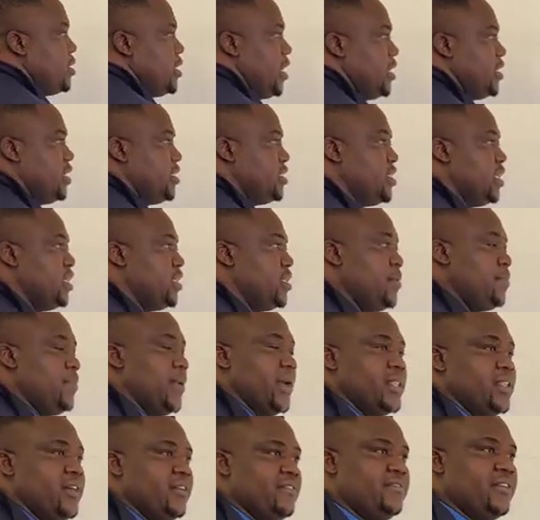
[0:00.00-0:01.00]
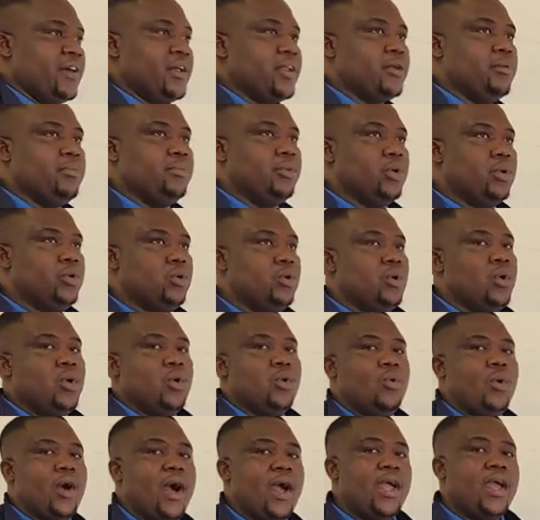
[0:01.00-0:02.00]
That is the dependent
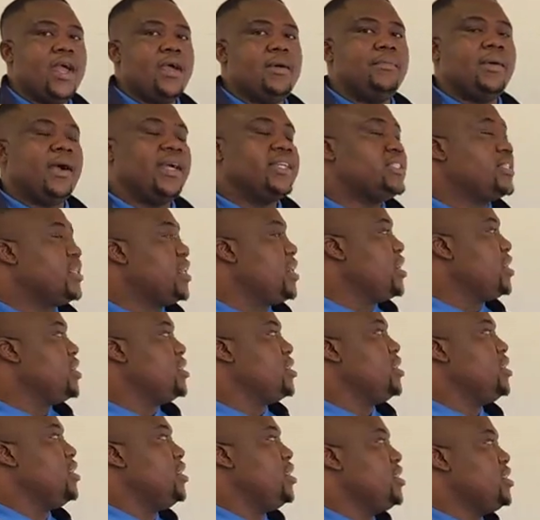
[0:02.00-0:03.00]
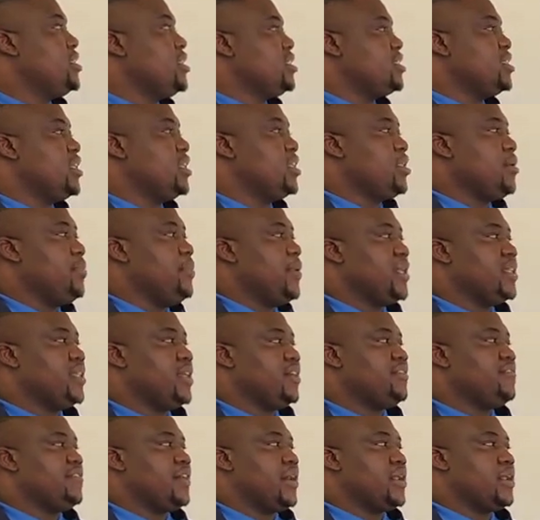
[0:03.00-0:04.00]
variable. Why am I saying it is the
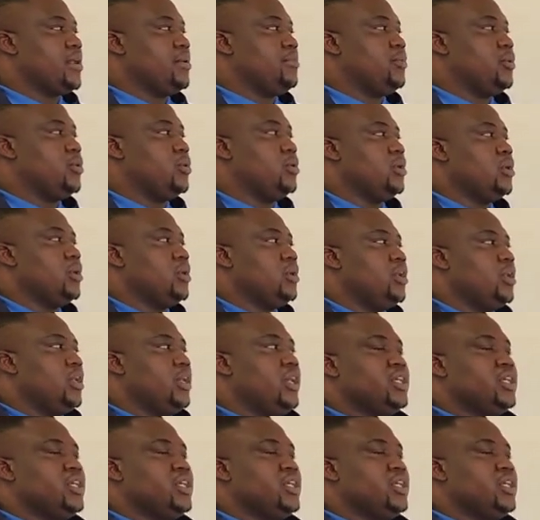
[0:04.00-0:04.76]
dependent variable?